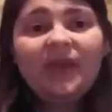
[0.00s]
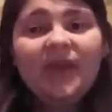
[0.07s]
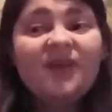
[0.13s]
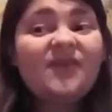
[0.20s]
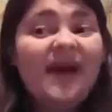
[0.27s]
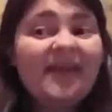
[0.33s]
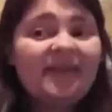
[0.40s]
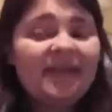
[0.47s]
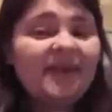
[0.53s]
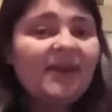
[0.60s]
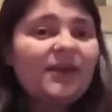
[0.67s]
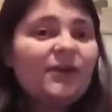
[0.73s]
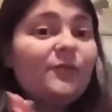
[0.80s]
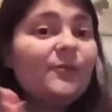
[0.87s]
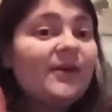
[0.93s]
if I like
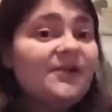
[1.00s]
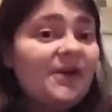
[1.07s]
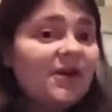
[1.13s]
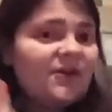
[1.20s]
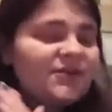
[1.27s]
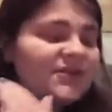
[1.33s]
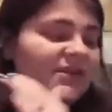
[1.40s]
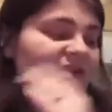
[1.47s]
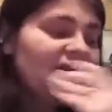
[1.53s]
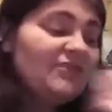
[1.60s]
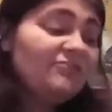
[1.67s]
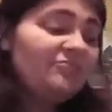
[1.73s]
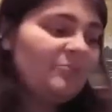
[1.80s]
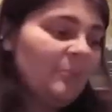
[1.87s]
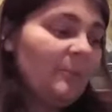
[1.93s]
it or if my daughters like it,
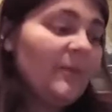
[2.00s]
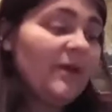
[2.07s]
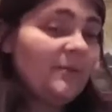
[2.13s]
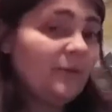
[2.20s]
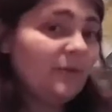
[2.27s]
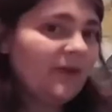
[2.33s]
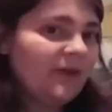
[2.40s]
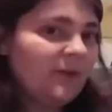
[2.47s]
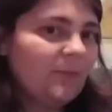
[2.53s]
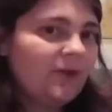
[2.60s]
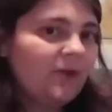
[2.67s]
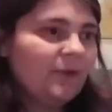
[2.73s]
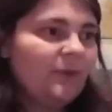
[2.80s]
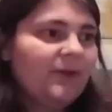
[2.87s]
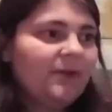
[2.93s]
maybe we'll get the
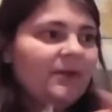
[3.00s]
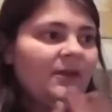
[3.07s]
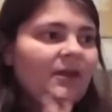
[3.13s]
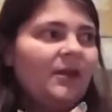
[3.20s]
bigger one.